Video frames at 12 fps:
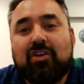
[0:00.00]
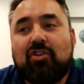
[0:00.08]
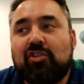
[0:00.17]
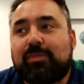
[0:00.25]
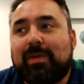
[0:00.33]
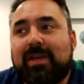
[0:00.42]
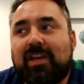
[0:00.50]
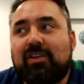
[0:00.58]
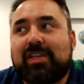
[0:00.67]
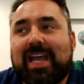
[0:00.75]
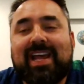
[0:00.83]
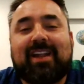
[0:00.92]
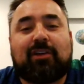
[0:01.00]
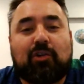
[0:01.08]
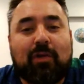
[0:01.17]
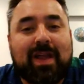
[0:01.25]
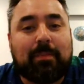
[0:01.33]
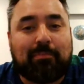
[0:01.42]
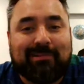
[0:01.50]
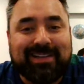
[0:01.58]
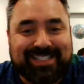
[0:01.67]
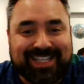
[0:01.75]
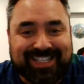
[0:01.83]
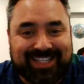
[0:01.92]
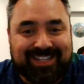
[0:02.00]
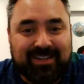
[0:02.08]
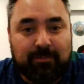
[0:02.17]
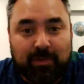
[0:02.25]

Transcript: who's had a great preseason.